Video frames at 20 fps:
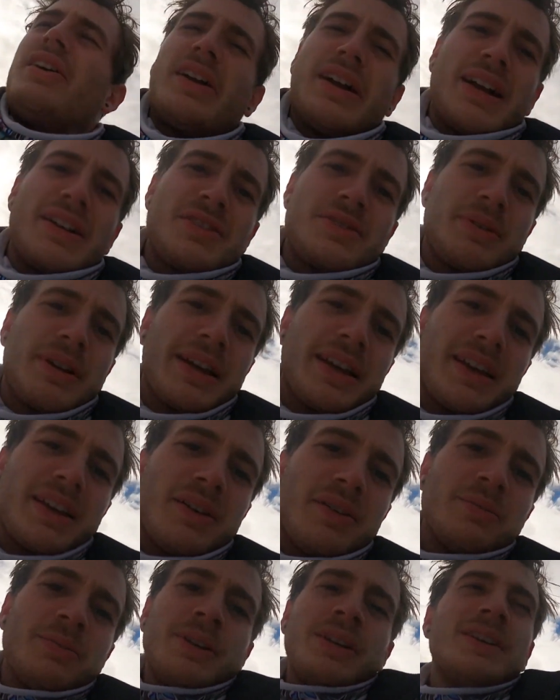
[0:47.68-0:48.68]
I'll catch you when I get
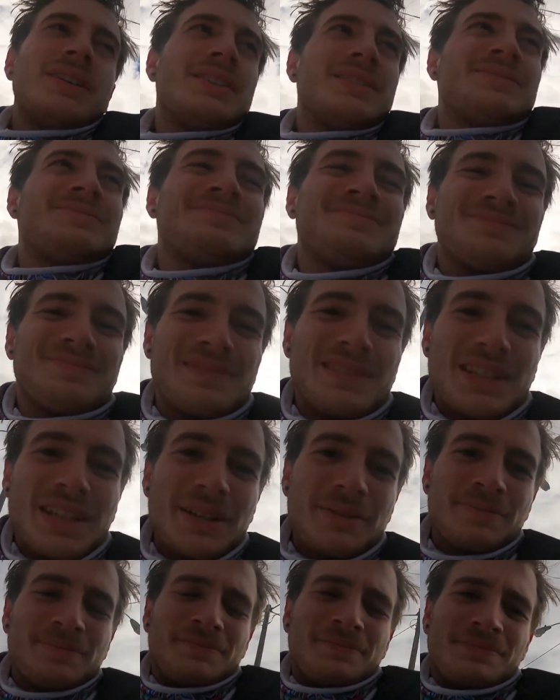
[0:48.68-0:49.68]
home. See
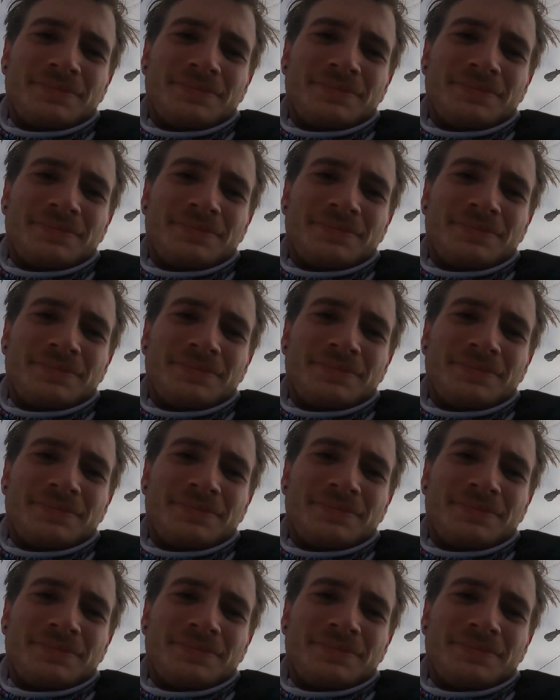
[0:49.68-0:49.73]
ya.